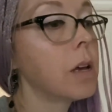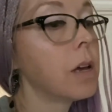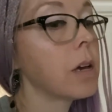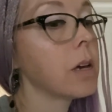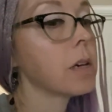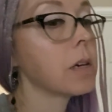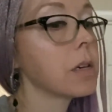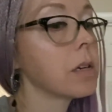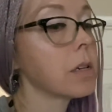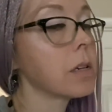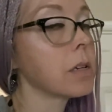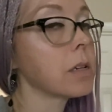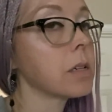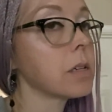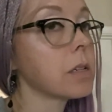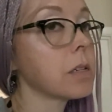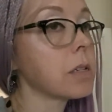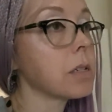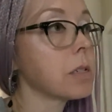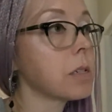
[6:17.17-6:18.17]

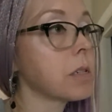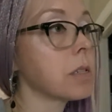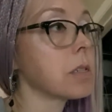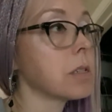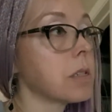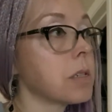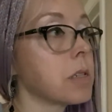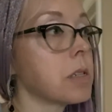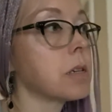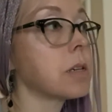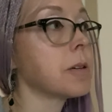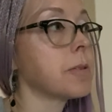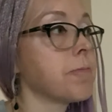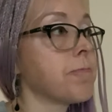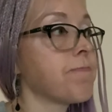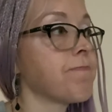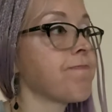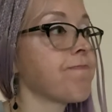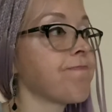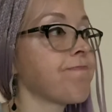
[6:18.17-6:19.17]
And
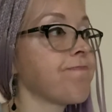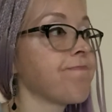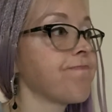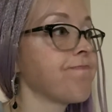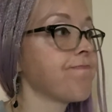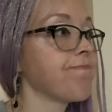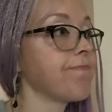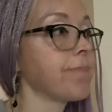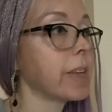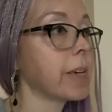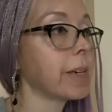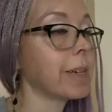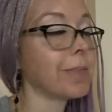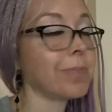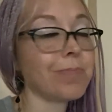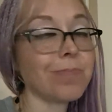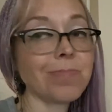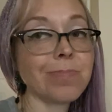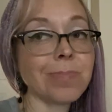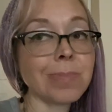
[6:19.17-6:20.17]
yeah,
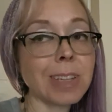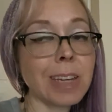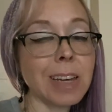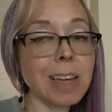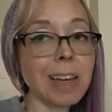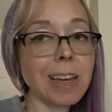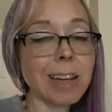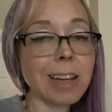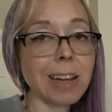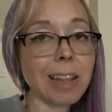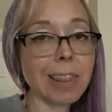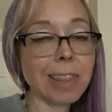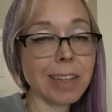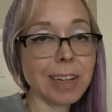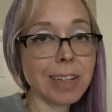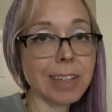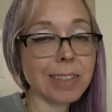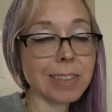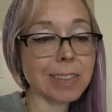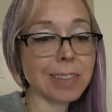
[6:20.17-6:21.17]

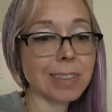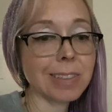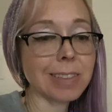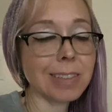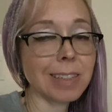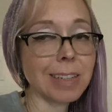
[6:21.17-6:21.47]
nothing else.